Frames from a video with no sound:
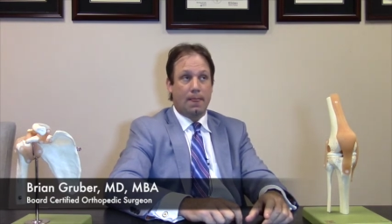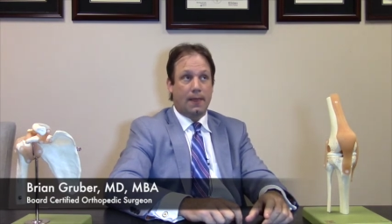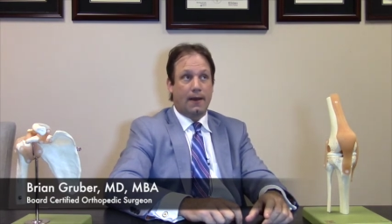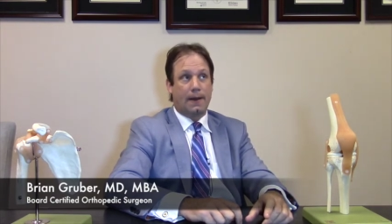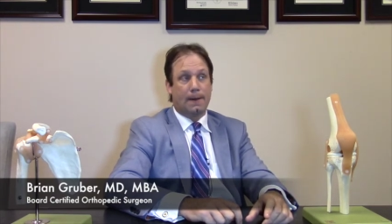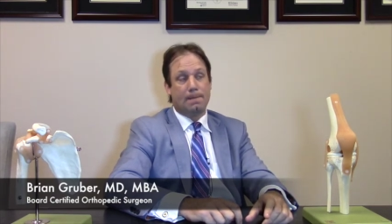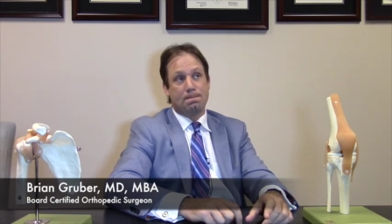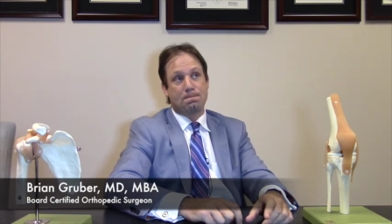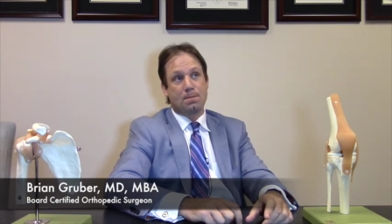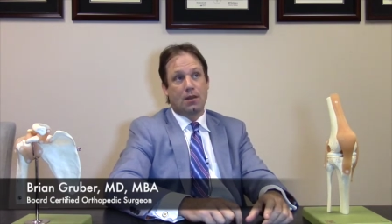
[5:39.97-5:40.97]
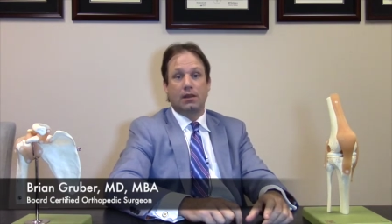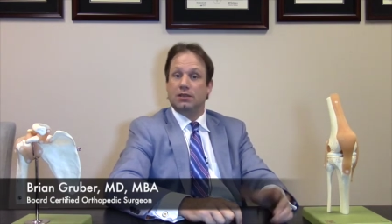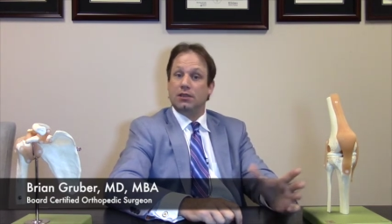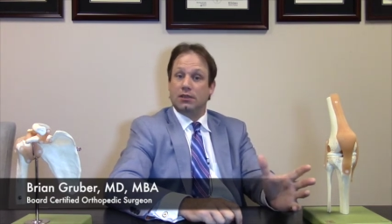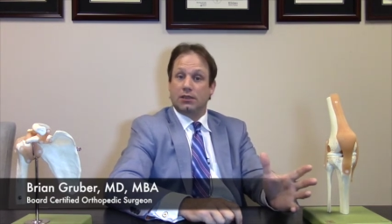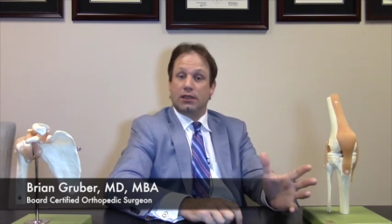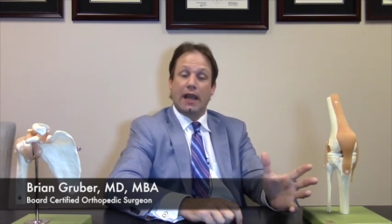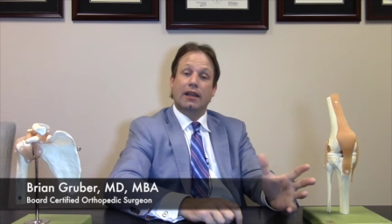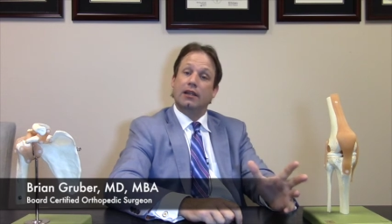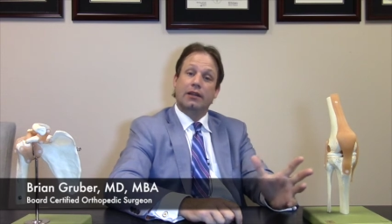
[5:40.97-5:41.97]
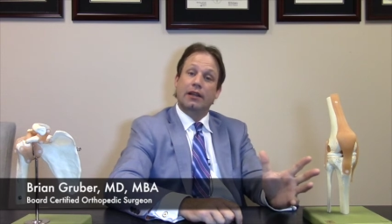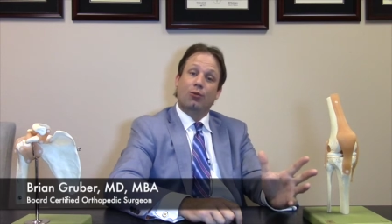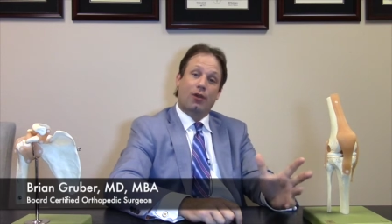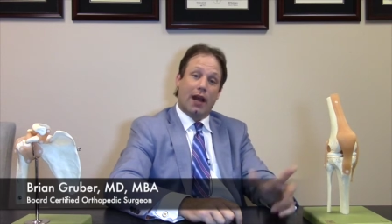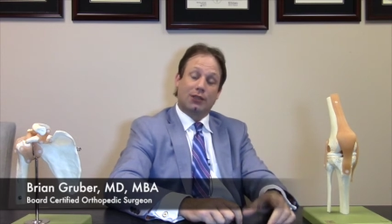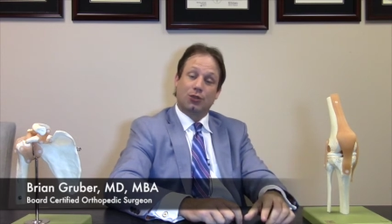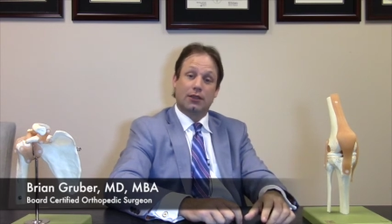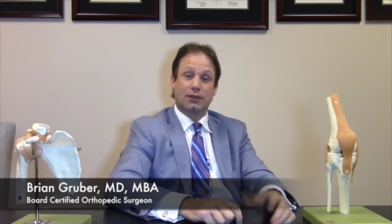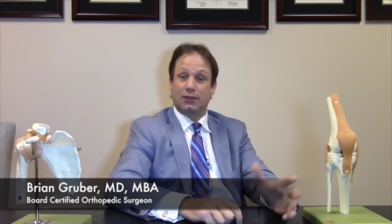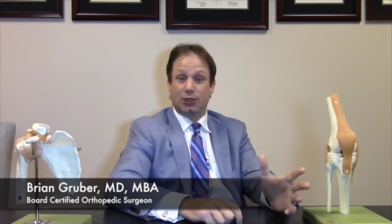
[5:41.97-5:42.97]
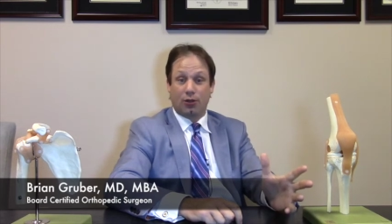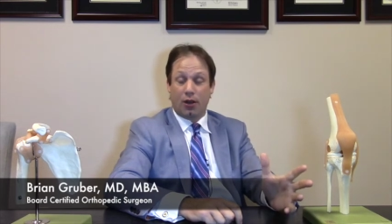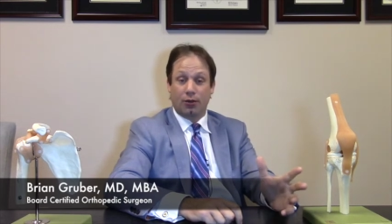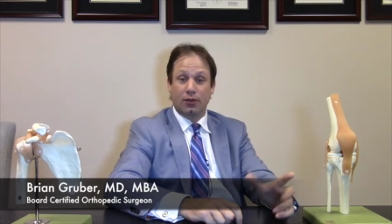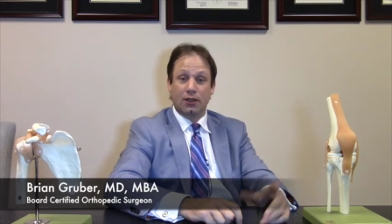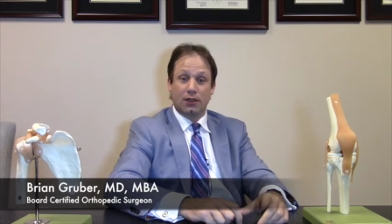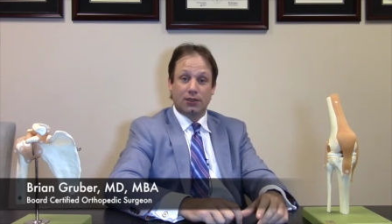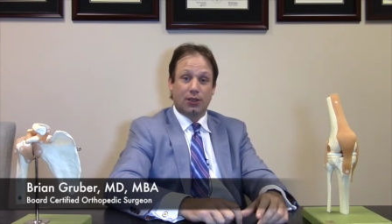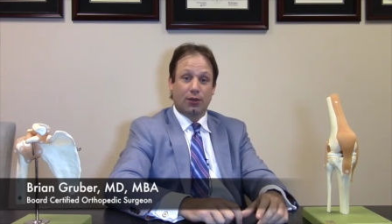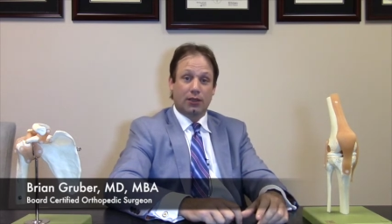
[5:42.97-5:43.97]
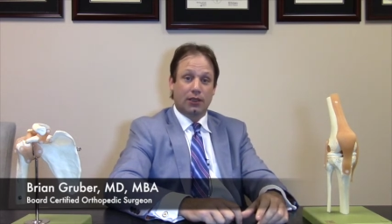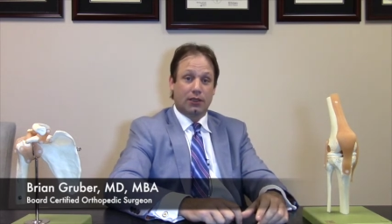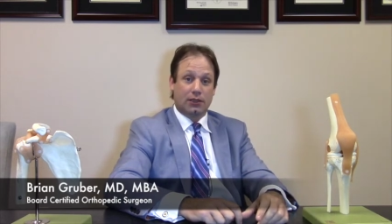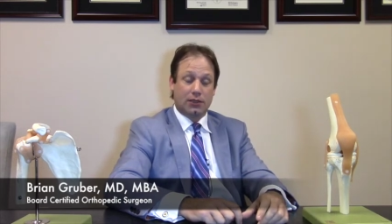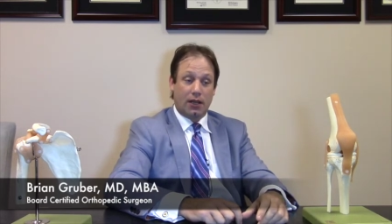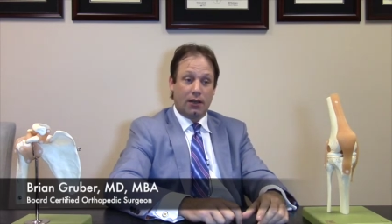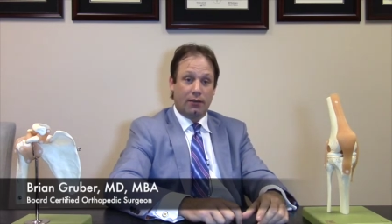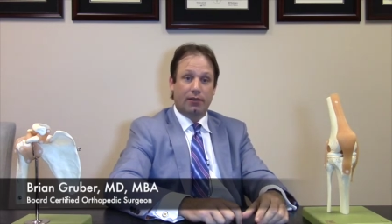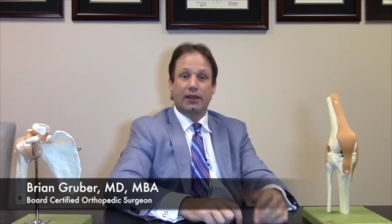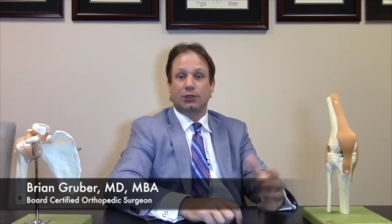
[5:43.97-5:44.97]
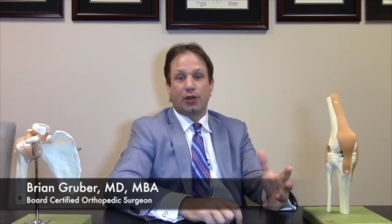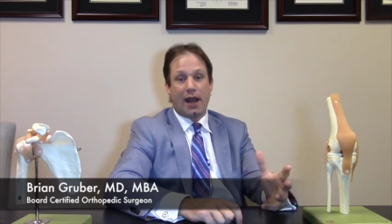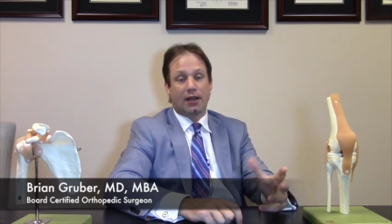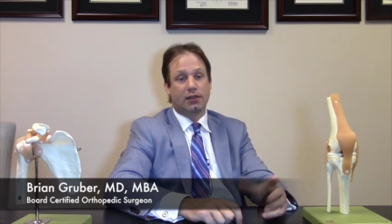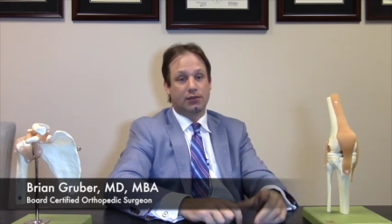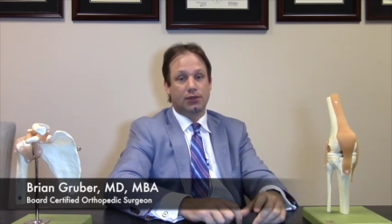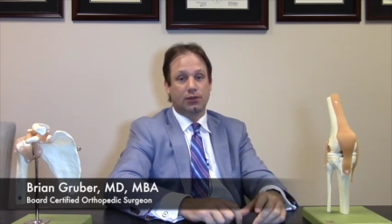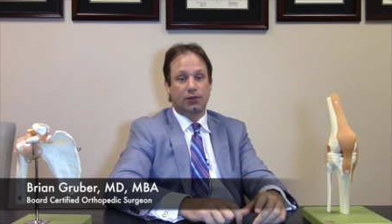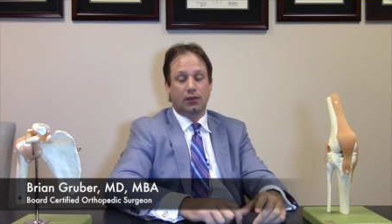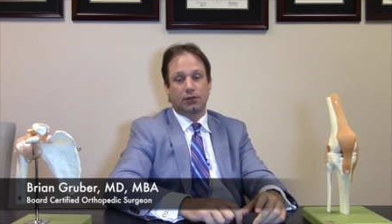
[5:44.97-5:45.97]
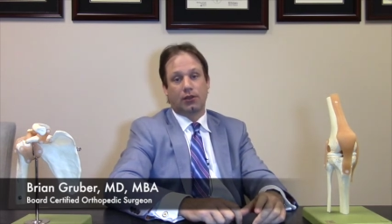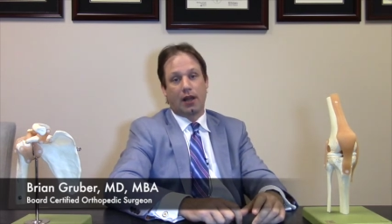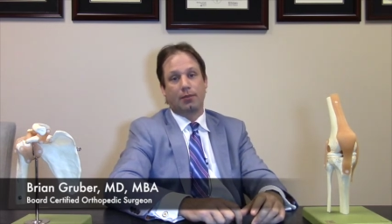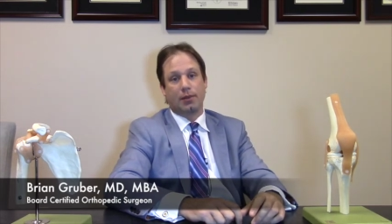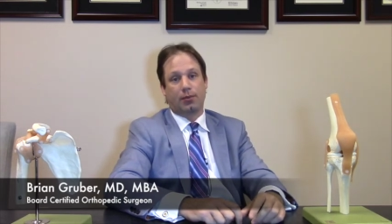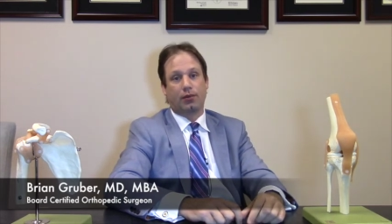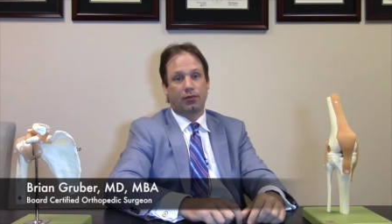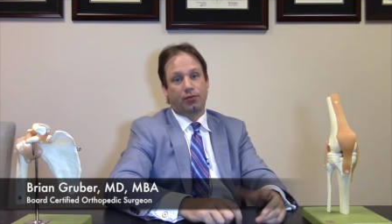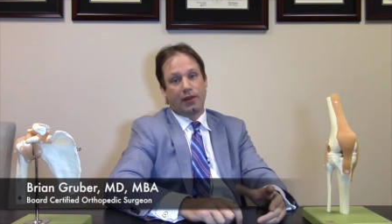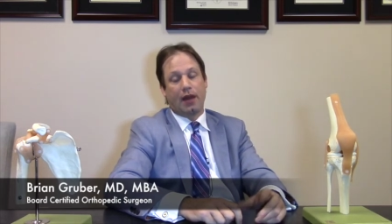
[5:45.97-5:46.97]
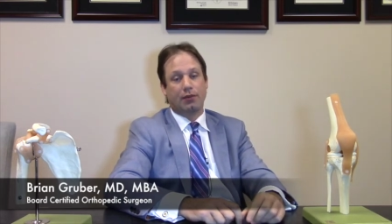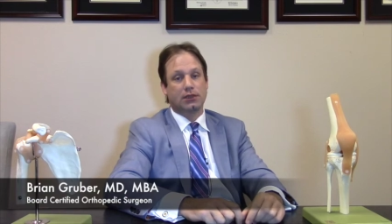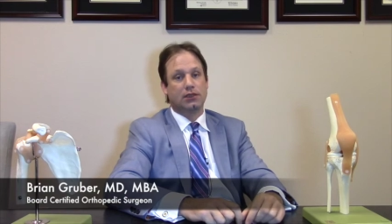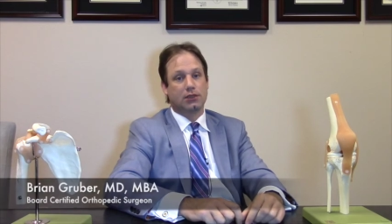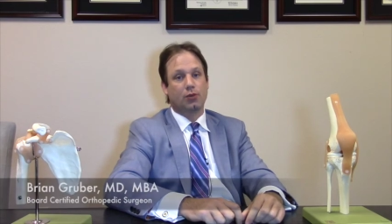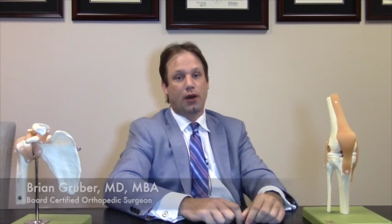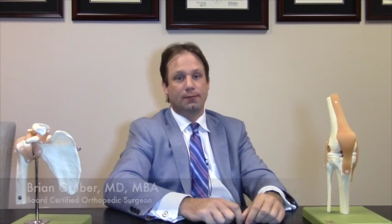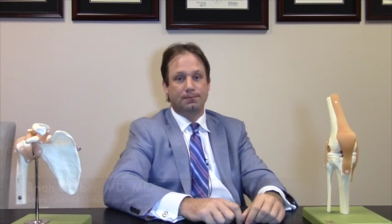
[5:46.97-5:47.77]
um, is, is, it can't get any more natural because it's your own. So it, it's uh, very attractive to, uh, to a lot of people for that reason as well.